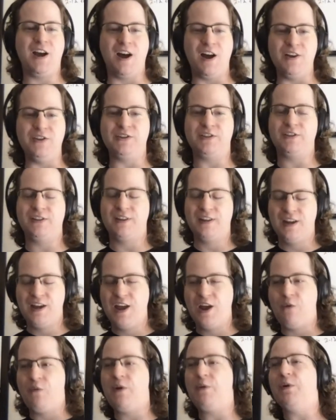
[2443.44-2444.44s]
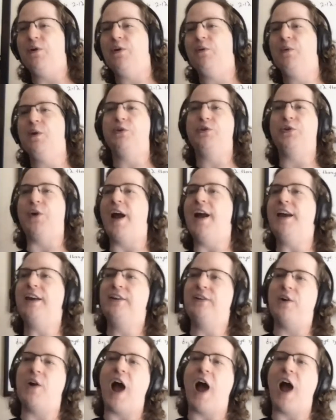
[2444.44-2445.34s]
because we were we were trying.